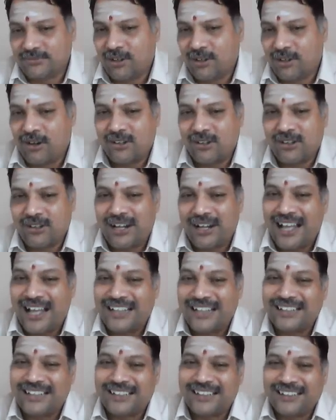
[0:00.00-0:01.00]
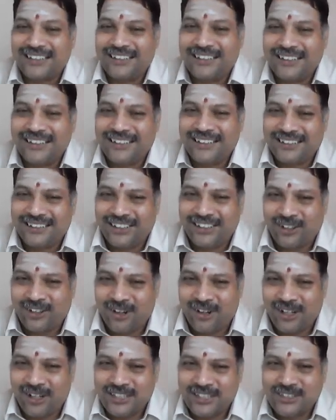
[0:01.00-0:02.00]
or rather the
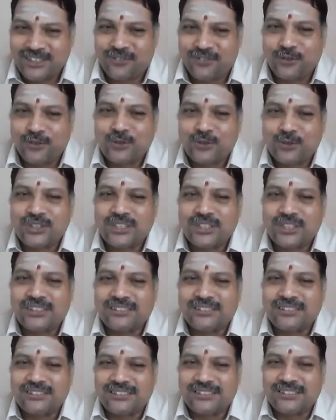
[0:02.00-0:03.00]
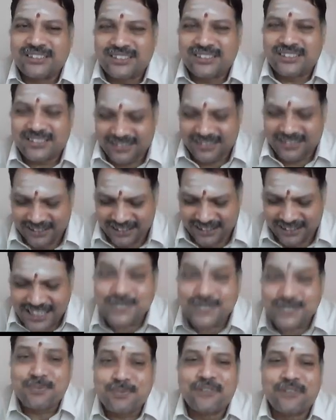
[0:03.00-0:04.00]
knowledge of future is
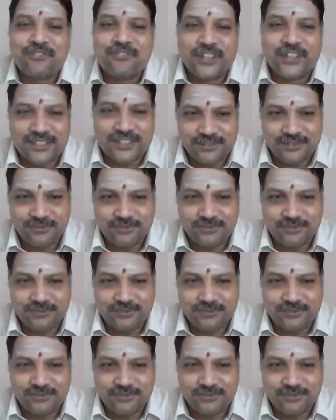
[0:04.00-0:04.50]
less perfect,